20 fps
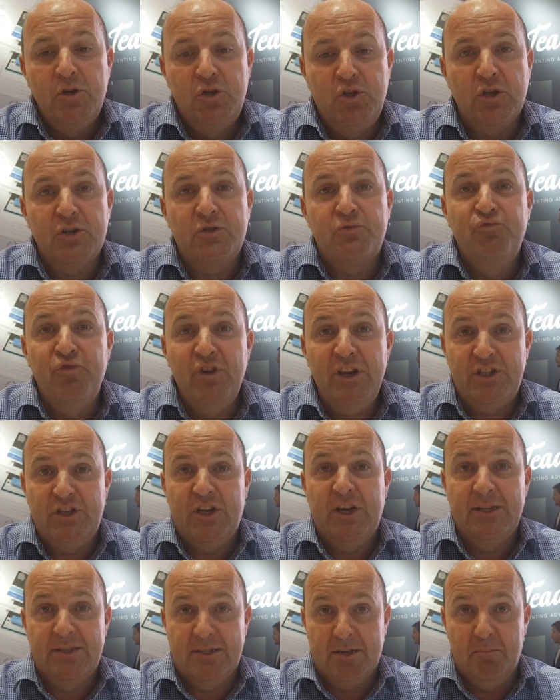just
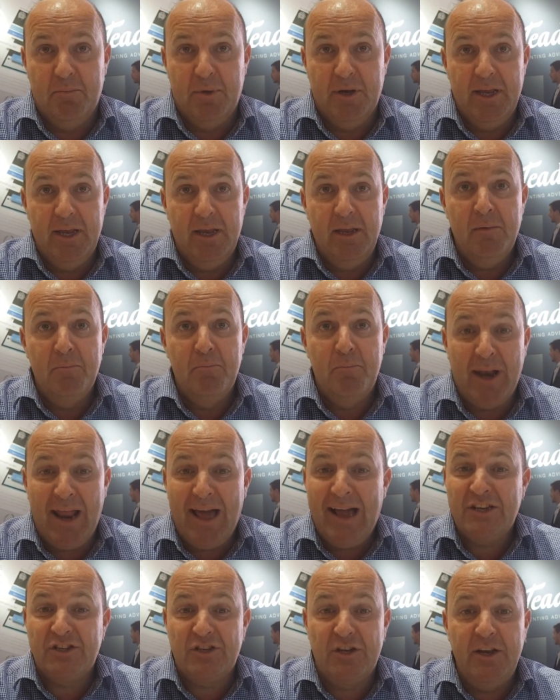reaching somebody, but
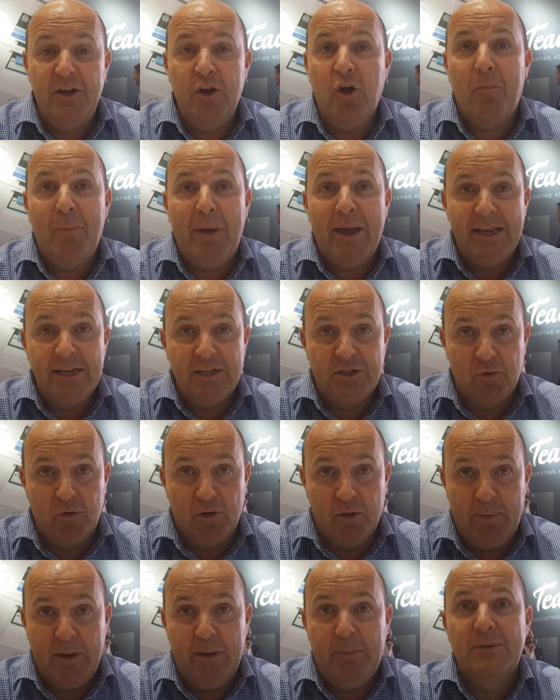actually not making
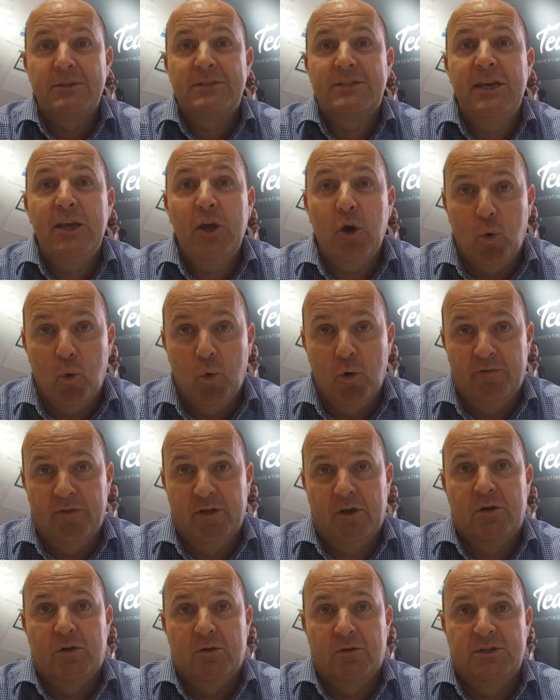sure that people see all of
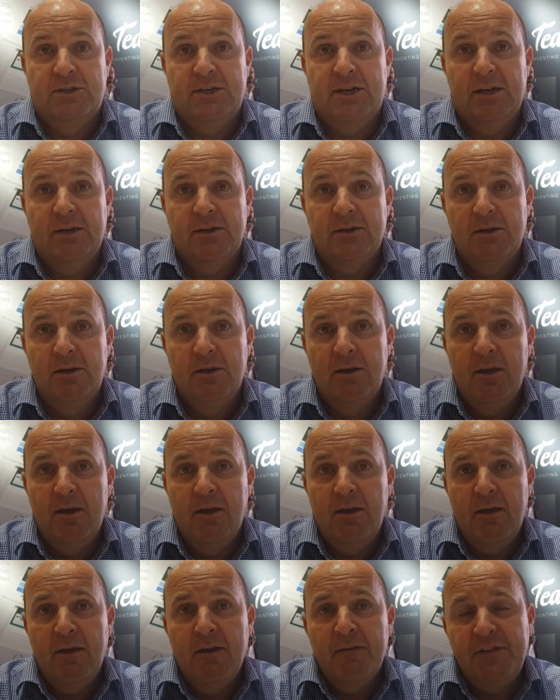the
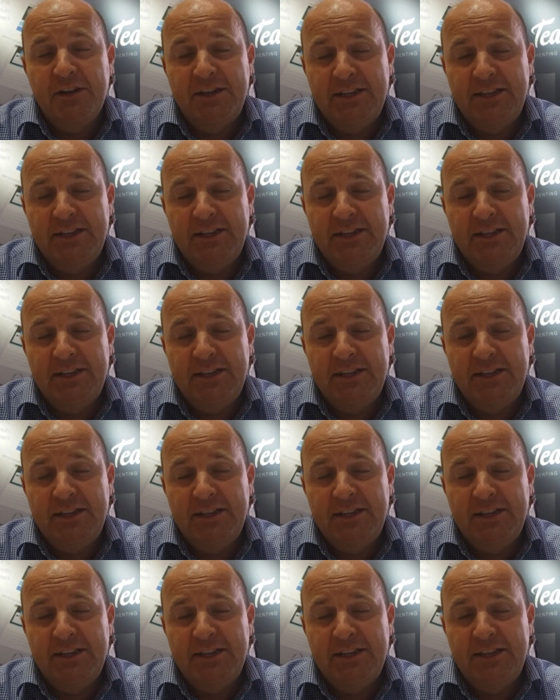content.